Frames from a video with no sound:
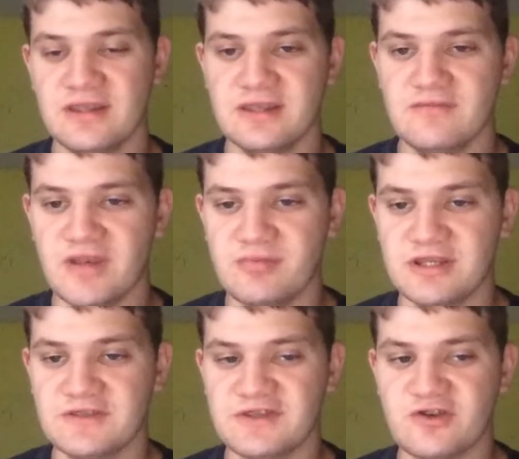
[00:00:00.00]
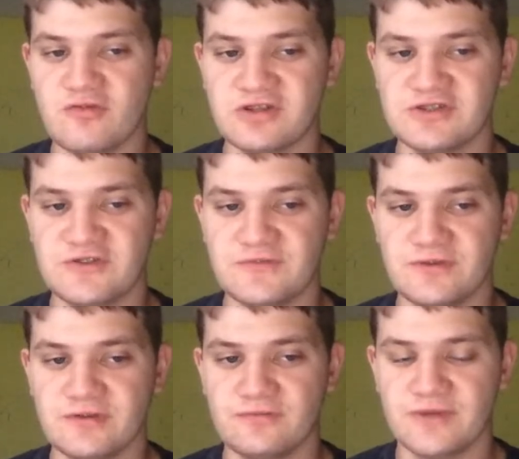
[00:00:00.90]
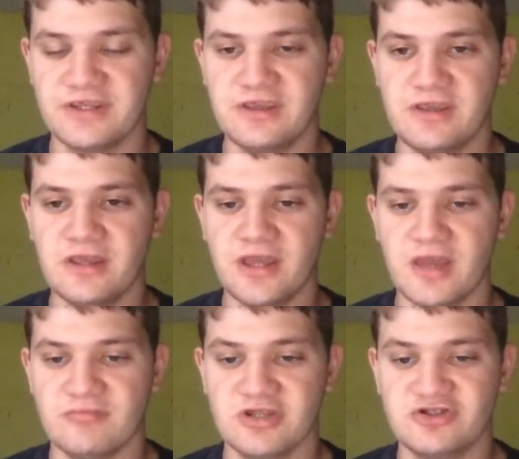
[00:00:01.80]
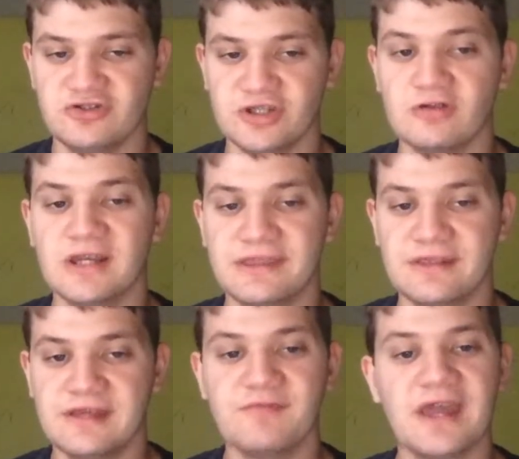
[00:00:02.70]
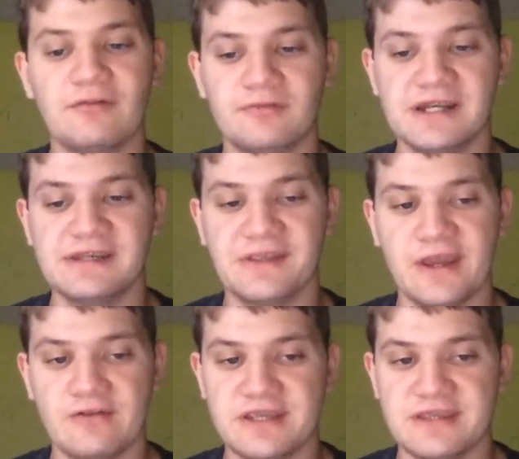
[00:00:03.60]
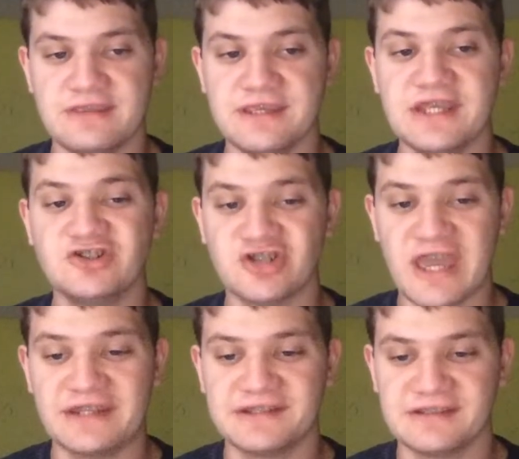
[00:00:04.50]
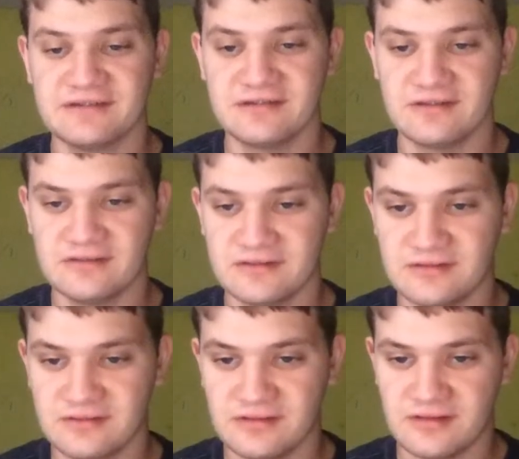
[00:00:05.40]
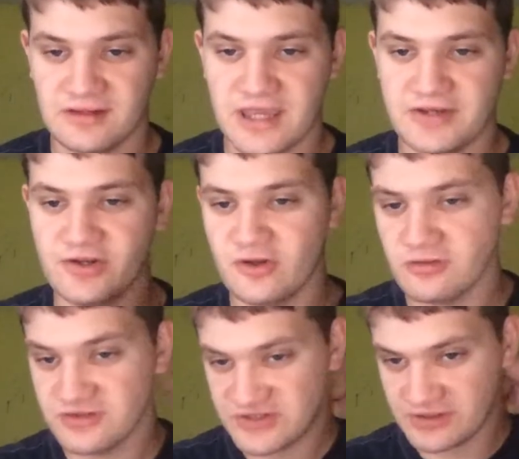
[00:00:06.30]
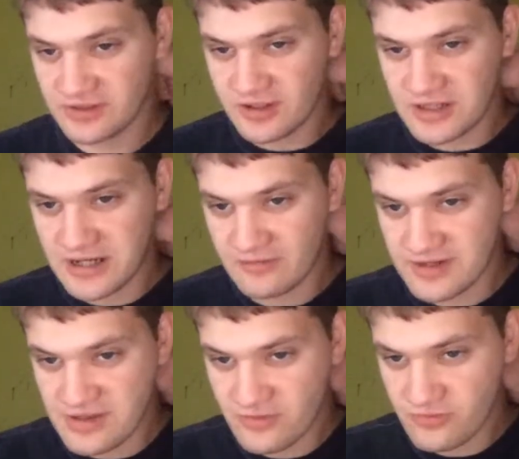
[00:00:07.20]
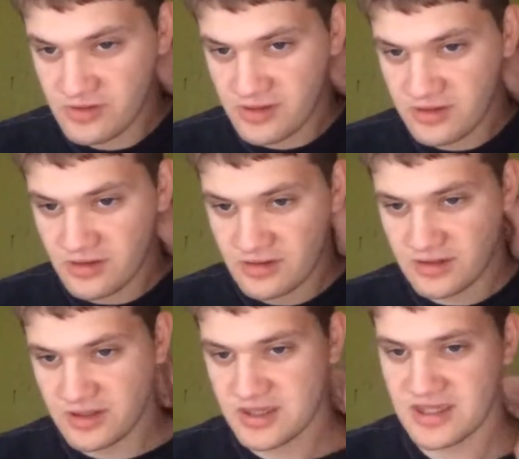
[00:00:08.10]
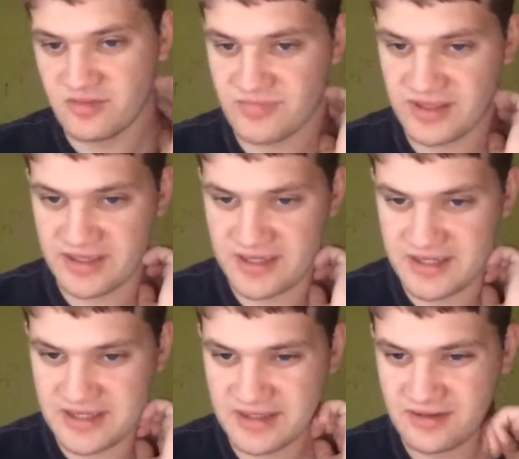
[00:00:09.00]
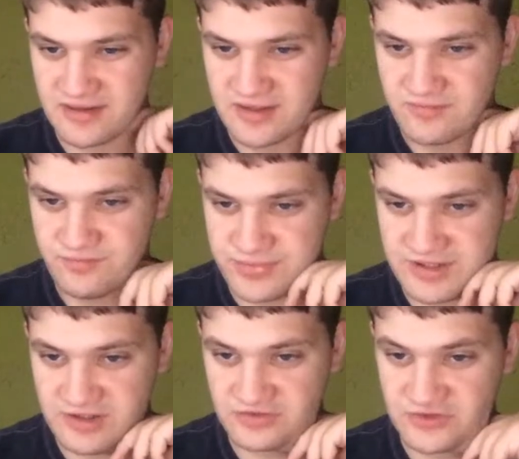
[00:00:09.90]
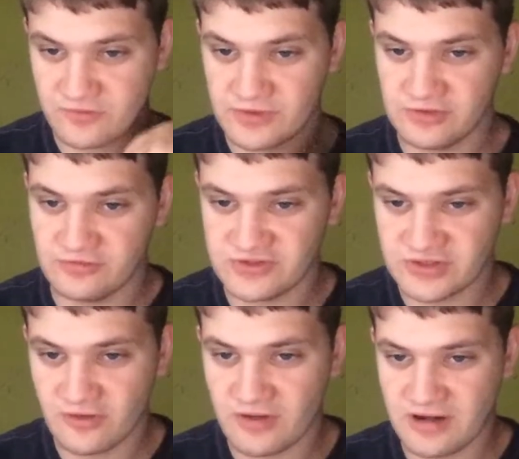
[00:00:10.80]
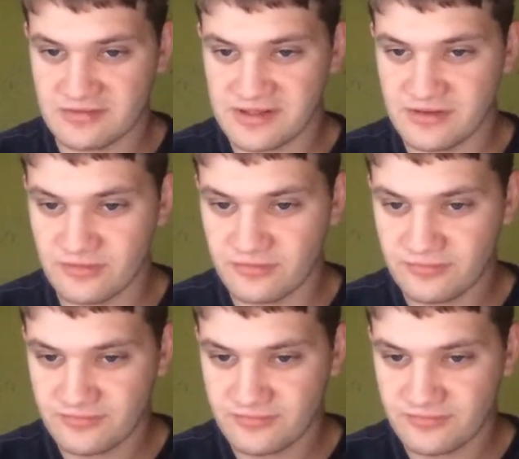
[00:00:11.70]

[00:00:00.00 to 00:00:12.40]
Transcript: If anybody has any questions for Ricky, make sure to go ahead and leave that right down in the chat. Hi, Nicola Solar. How are you? Hi, Pikachu and Unishow. How are you?